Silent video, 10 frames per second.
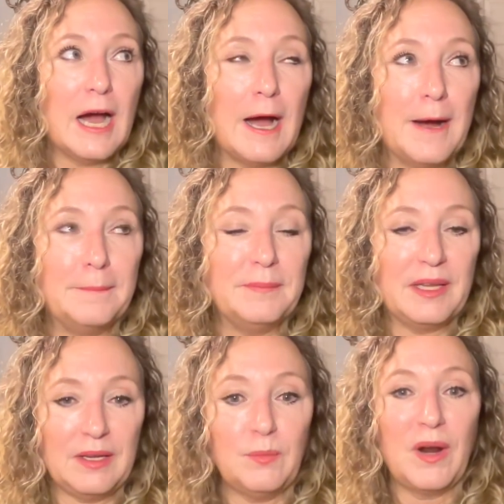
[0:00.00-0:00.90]
um,
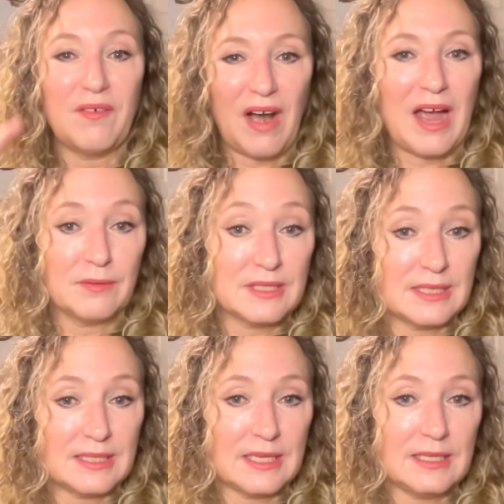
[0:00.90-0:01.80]
it, whatever house
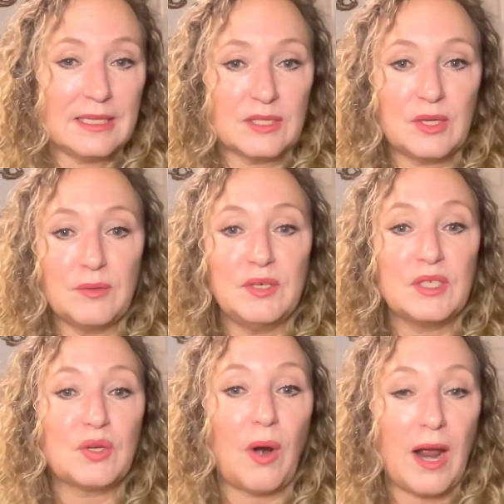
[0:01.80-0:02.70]
it's in, this could
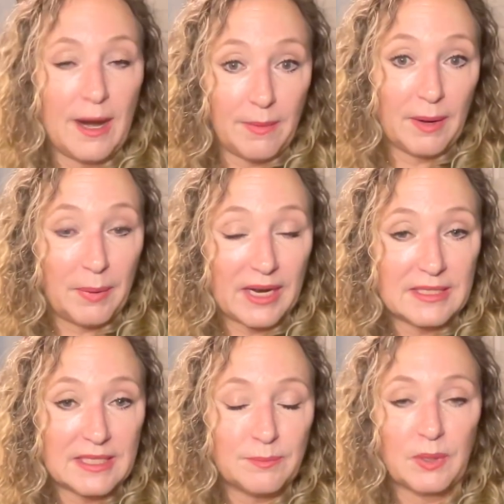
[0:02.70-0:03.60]
describe a
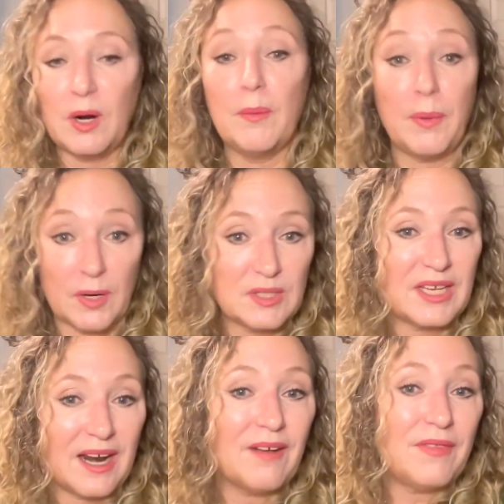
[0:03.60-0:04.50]
Pisces, per, a
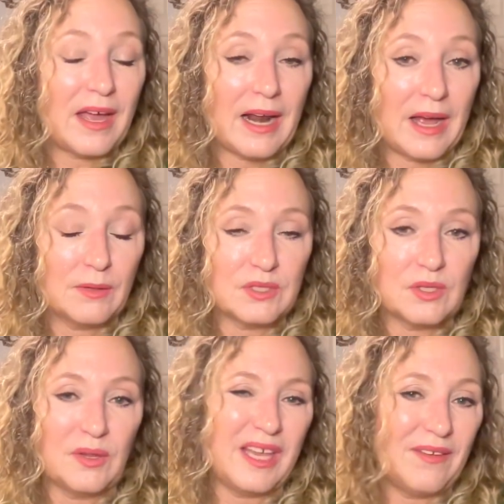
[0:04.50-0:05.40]
person of that house.
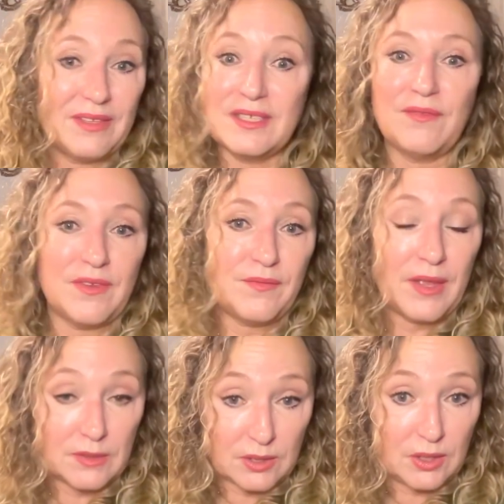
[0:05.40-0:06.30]
So, like if it's the fifth
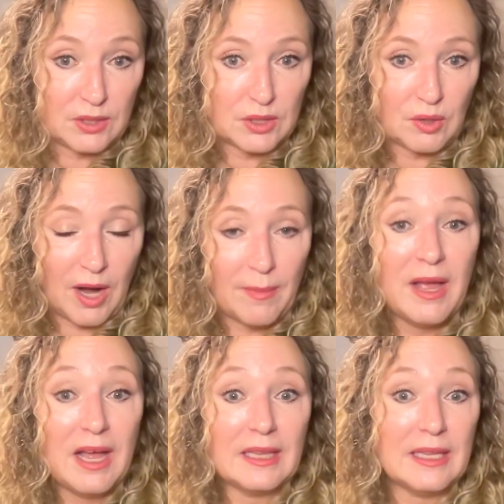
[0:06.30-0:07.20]
house, it could describe
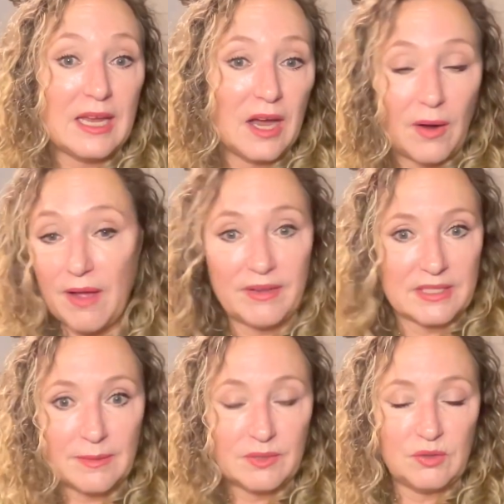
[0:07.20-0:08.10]
a Leo having
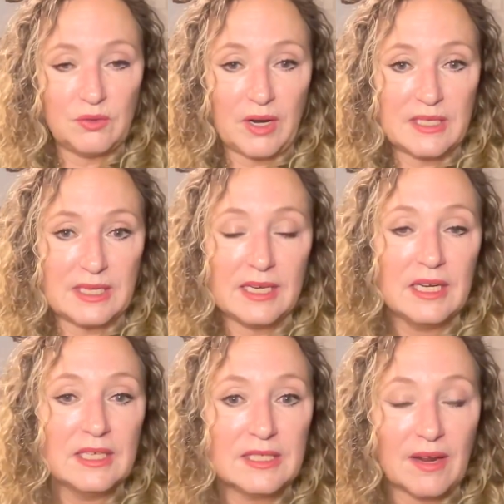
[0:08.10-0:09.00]
some crazy
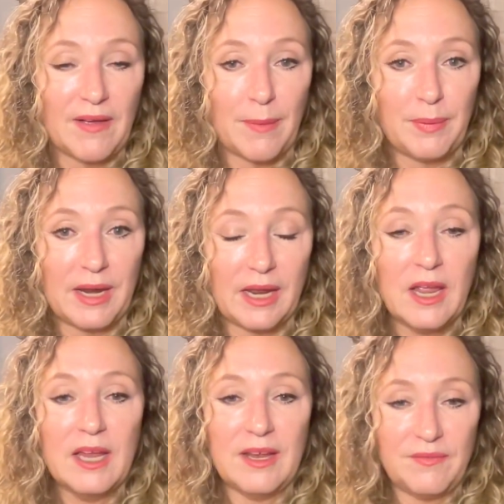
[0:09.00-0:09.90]
stuff happening.
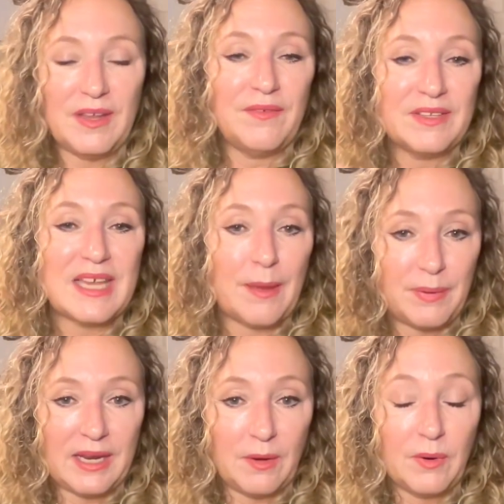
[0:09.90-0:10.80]
If, if it's
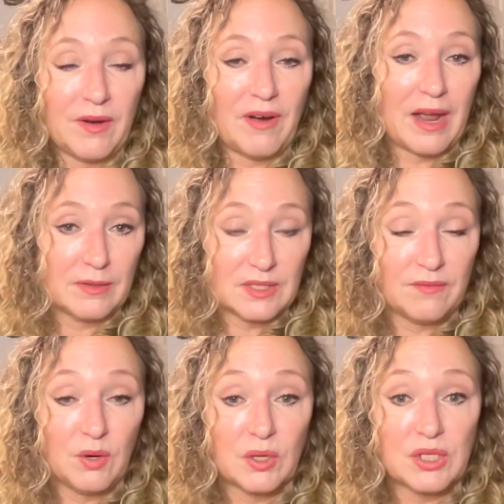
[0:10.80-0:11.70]
happening in whatever house
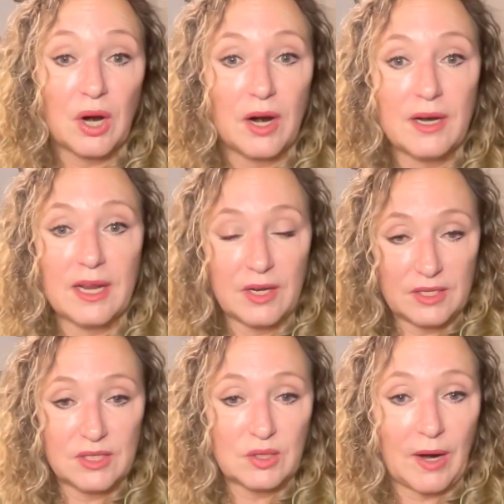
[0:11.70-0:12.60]
of your chart, it could
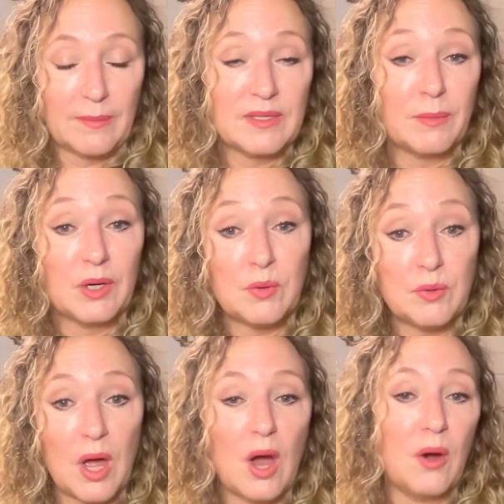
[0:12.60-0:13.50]
describe someone you
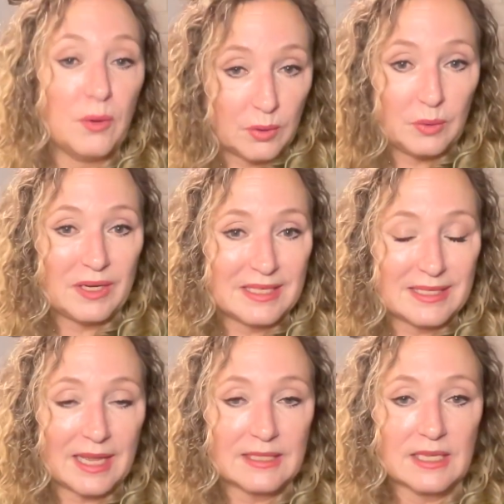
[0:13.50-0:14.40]
know who is
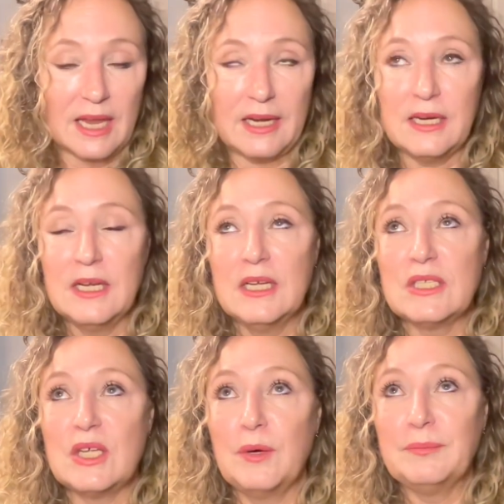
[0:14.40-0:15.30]
that sign.
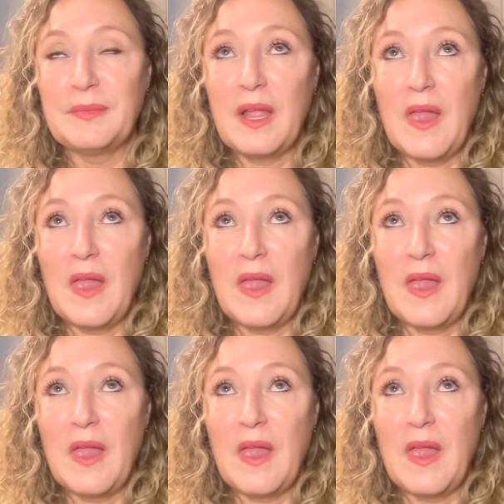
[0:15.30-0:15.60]
So,